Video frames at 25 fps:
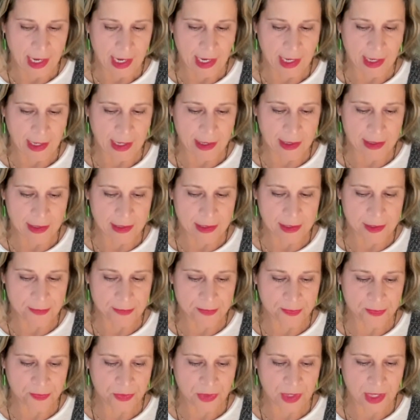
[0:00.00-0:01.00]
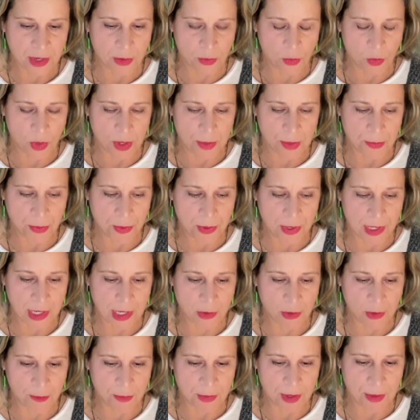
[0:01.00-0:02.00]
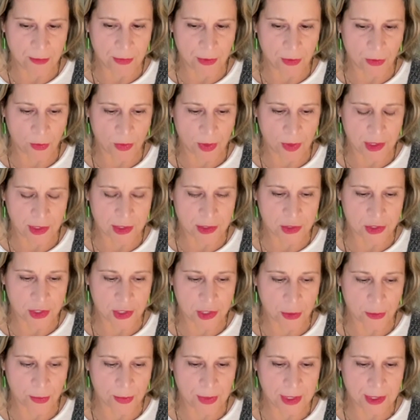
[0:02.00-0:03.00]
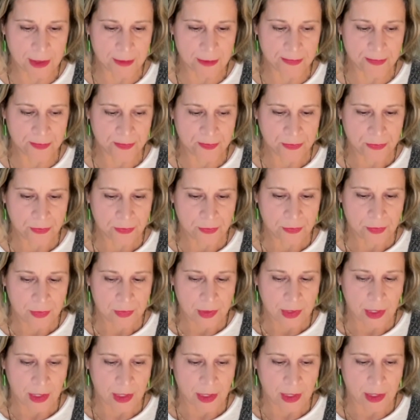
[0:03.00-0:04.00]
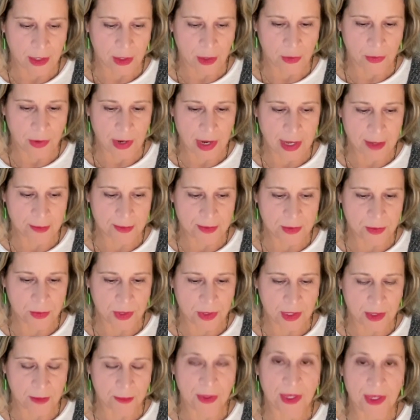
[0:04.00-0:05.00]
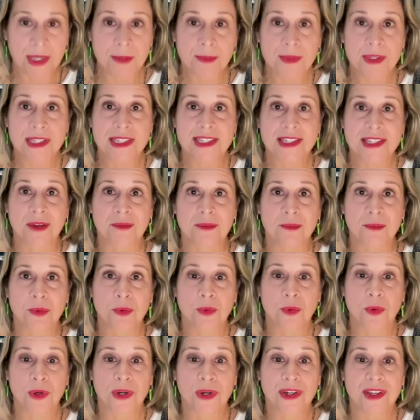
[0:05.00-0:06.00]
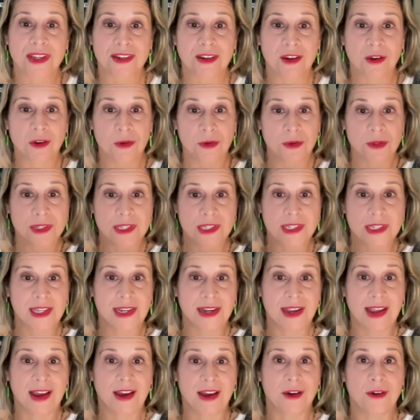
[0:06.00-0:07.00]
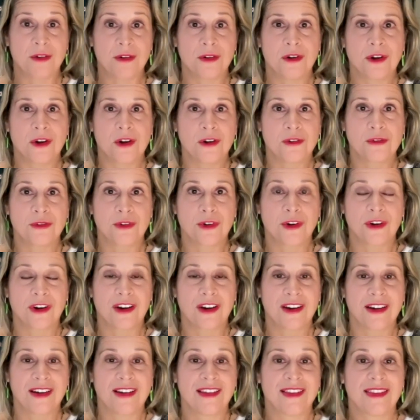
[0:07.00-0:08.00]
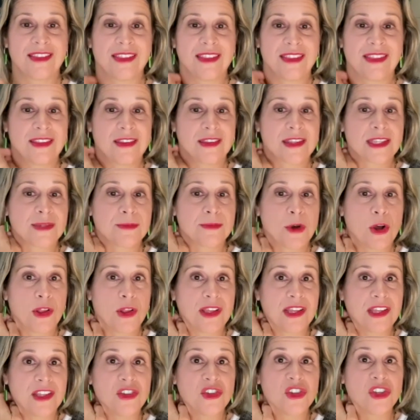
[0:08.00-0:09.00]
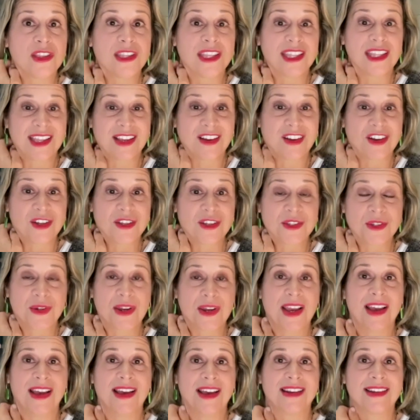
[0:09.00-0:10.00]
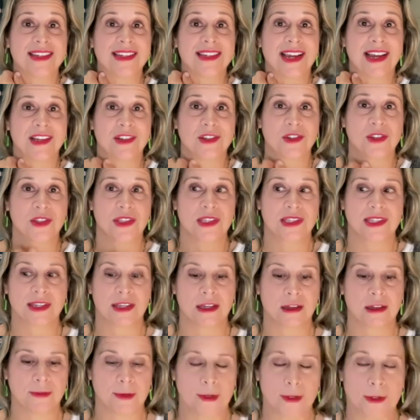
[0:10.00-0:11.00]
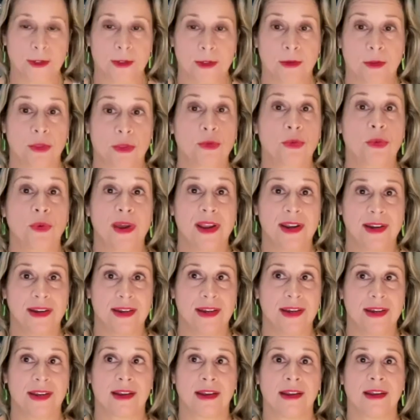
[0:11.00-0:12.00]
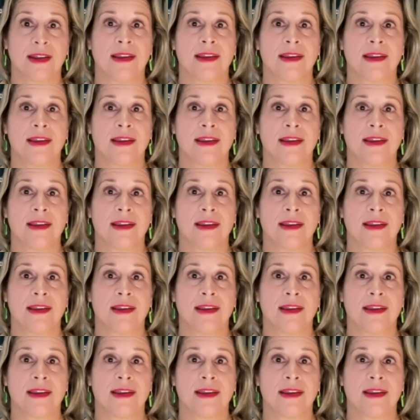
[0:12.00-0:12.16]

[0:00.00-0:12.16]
And at one point, I remember one of the gentlemen uh, grabs one of the babies on board and holds it out over the small engine that they also had attached to the sail vessel, threatening